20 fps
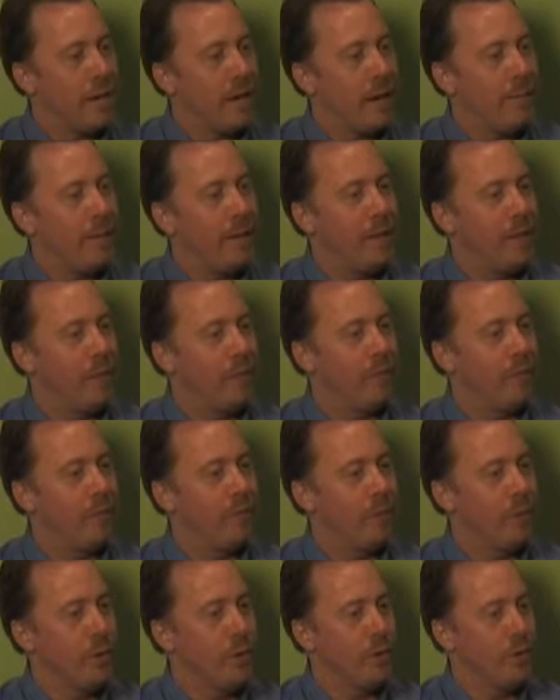say, I mean,
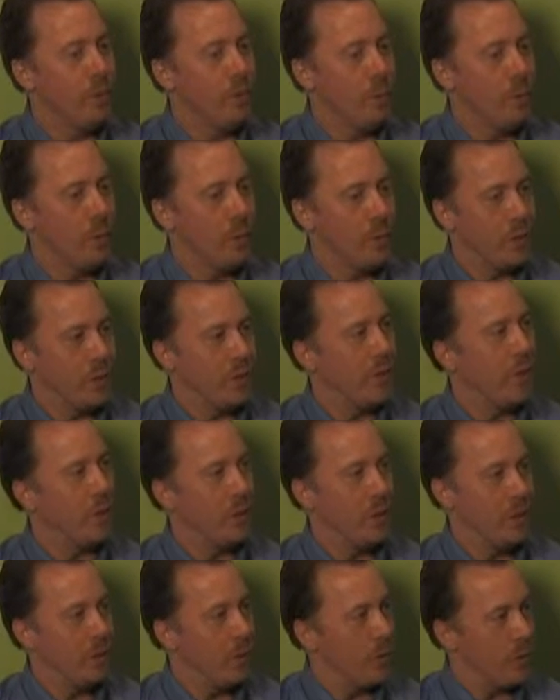first and foremost, it's
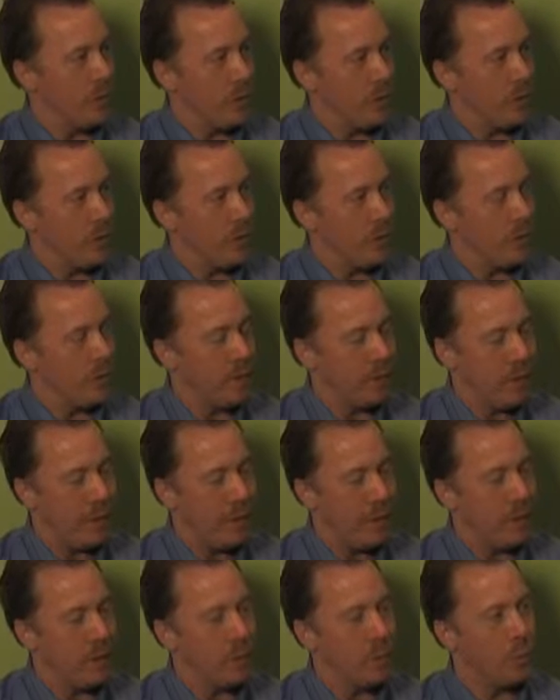customer service
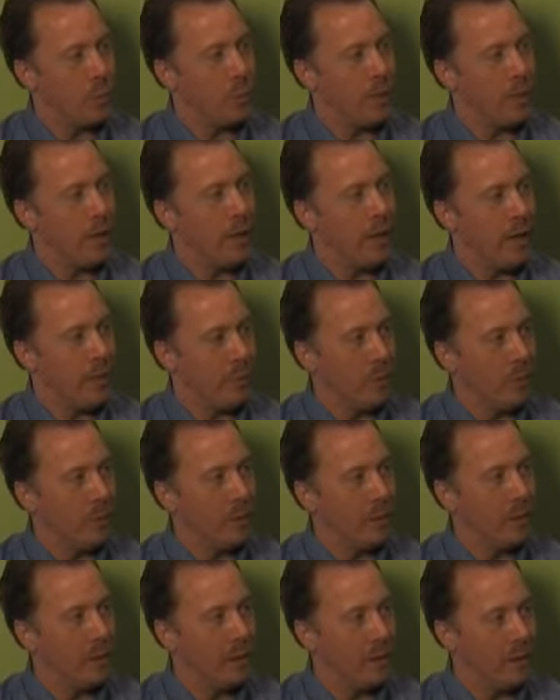because mm-hmm. we're able
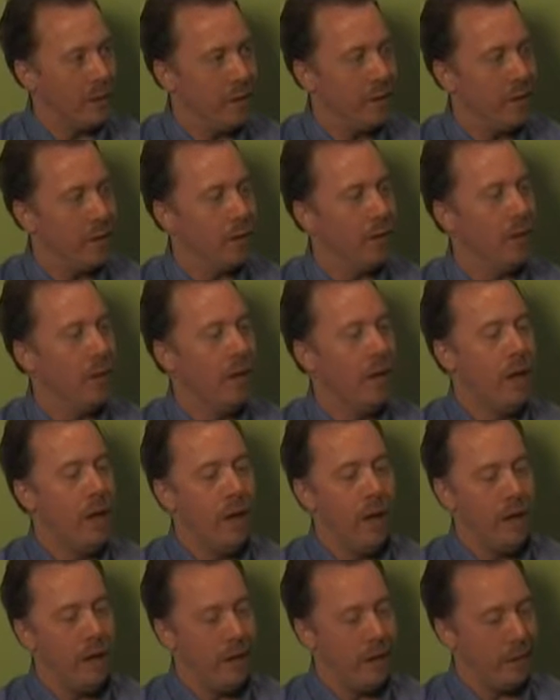to deliver
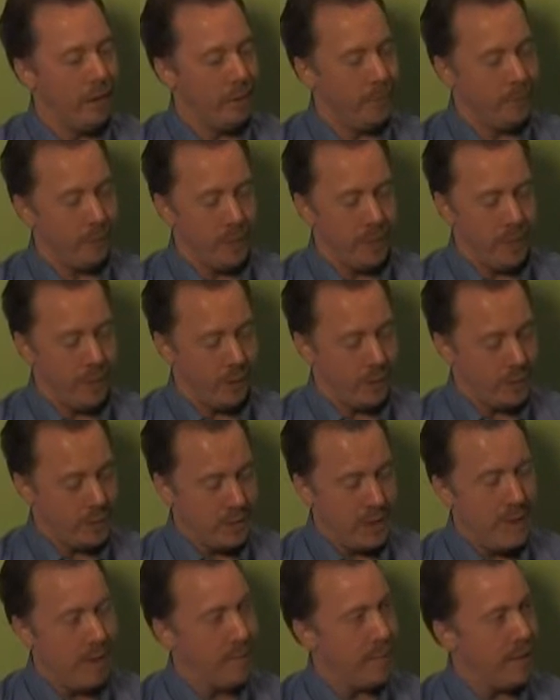um, you know,
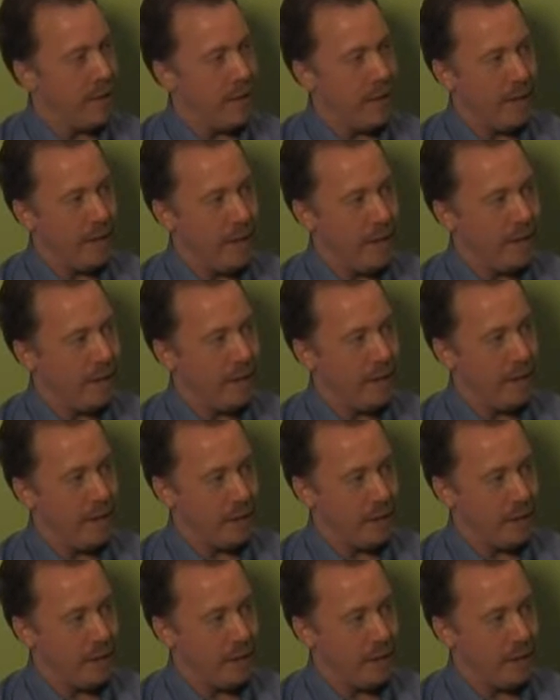same day uh,